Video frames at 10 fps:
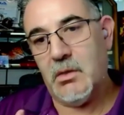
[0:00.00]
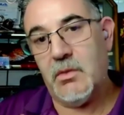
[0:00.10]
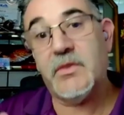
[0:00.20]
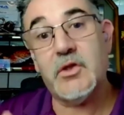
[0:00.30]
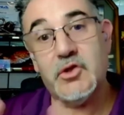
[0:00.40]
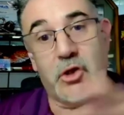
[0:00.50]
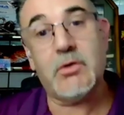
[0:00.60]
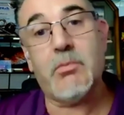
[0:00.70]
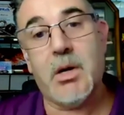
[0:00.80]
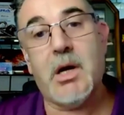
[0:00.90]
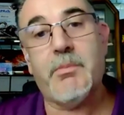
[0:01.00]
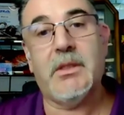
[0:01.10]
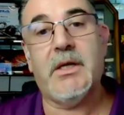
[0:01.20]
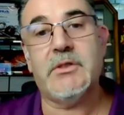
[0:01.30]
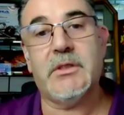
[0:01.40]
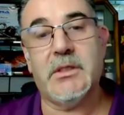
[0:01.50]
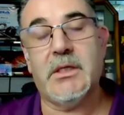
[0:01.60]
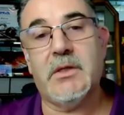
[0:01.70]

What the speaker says: that the general population can